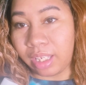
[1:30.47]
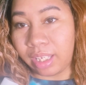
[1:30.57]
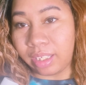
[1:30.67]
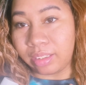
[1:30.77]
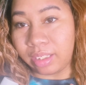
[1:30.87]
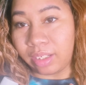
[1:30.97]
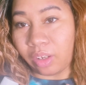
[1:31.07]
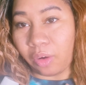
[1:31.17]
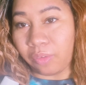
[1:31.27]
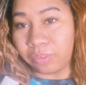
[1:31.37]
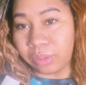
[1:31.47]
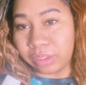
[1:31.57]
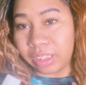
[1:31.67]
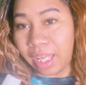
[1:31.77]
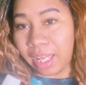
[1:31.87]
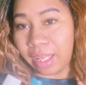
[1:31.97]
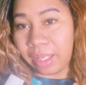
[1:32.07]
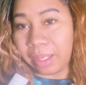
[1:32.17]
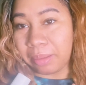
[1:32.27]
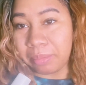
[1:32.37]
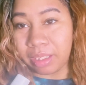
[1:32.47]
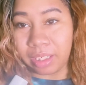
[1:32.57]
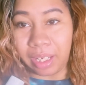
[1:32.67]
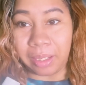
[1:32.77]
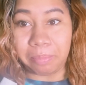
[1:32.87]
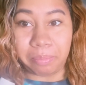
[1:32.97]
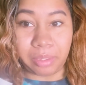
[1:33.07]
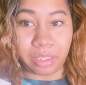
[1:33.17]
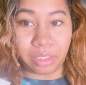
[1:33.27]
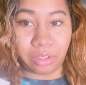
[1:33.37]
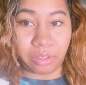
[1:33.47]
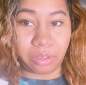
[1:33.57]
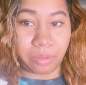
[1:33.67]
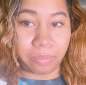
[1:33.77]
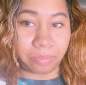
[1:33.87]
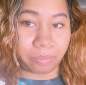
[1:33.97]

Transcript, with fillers: and then over time it got bigger,